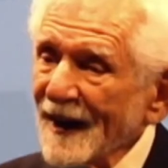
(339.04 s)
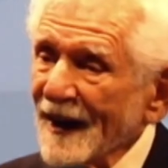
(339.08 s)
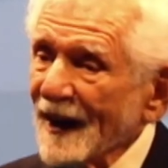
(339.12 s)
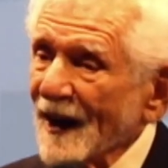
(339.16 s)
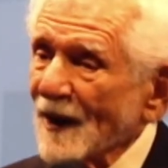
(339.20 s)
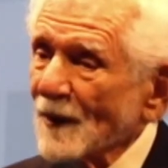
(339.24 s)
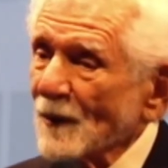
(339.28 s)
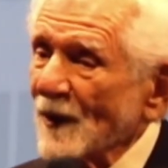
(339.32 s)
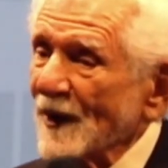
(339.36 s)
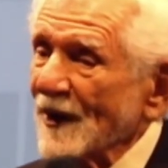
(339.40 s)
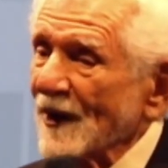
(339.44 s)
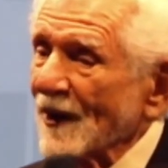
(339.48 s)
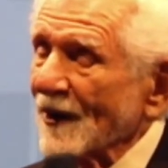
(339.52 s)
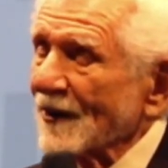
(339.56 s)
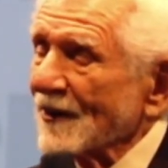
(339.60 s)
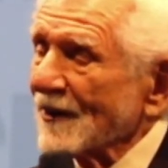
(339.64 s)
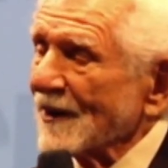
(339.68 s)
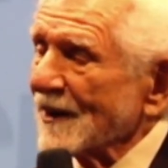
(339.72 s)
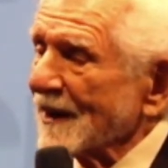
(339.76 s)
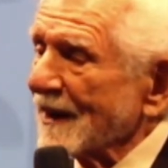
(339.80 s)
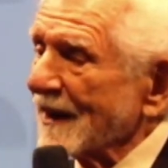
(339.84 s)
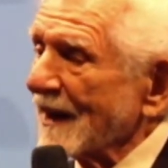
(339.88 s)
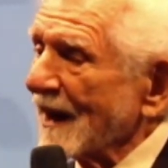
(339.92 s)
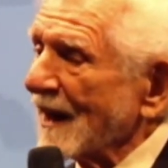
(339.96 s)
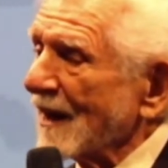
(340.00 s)
and we are
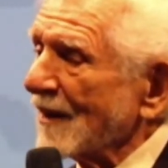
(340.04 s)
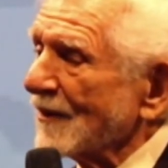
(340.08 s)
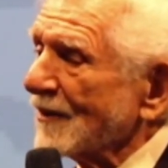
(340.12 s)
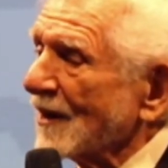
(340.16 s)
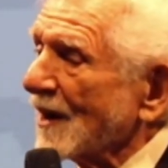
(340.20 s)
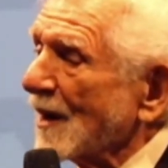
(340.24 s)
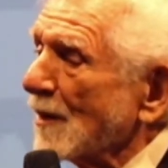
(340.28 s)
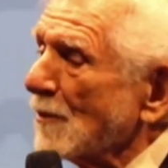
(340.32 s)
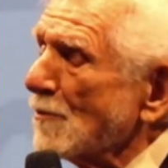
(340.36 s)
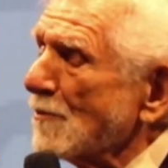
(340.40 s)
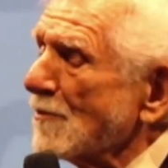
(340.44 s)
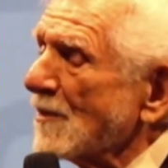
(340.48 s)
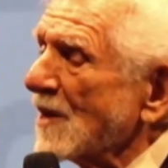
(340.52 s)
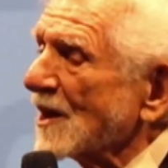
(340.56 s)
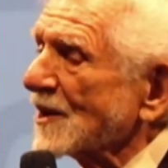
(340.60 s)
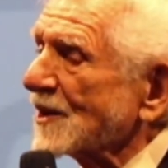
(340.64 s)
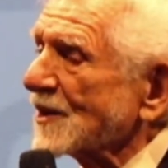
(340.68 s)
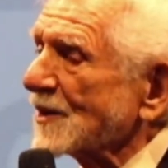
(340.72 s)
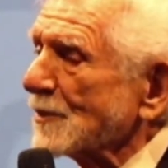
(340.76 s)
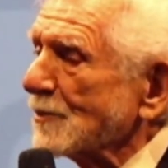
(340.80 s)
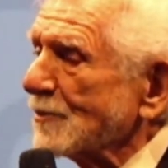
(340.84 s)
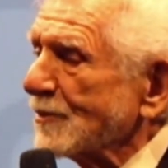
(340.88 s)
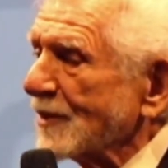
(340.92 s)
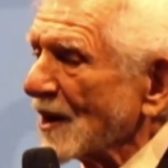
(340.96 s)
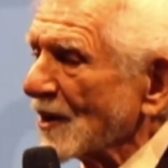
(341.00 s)
going to have a
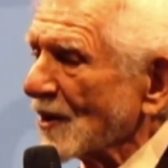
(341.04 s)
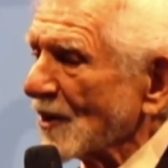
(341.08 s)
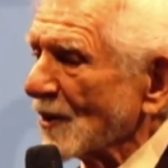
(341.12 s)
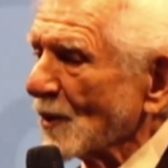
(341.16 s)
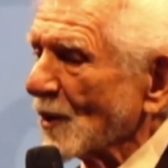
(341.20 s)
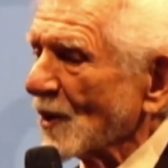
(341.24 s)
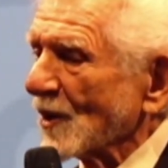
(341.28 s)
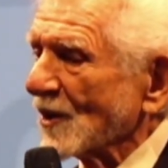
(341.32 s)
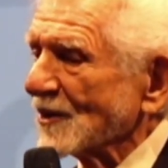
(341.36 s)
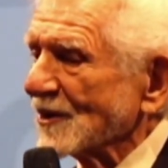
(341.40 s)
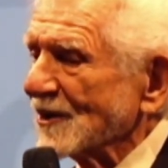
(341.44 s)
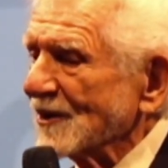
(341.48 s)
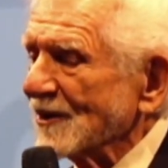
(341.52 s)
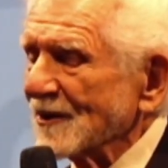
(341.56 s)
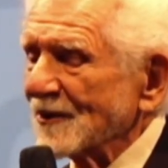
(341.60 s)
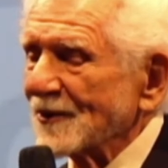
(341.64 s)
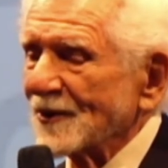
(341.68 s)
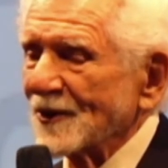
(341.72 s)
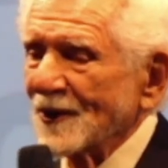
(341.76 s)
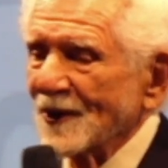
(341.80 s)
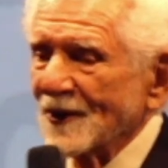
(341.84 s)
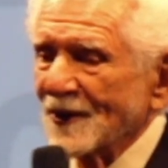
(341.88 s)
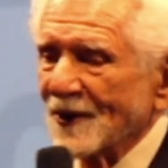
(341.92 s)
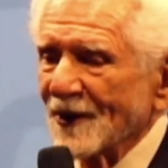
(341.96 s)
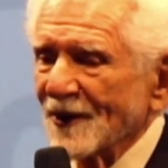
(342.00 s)
much better world in the
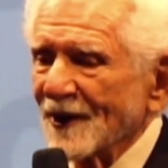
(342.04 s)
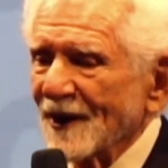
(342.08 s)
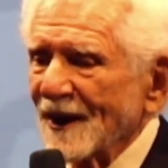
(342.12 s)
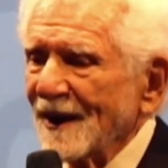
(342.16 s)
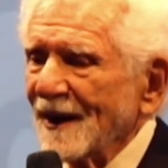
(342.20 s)
future.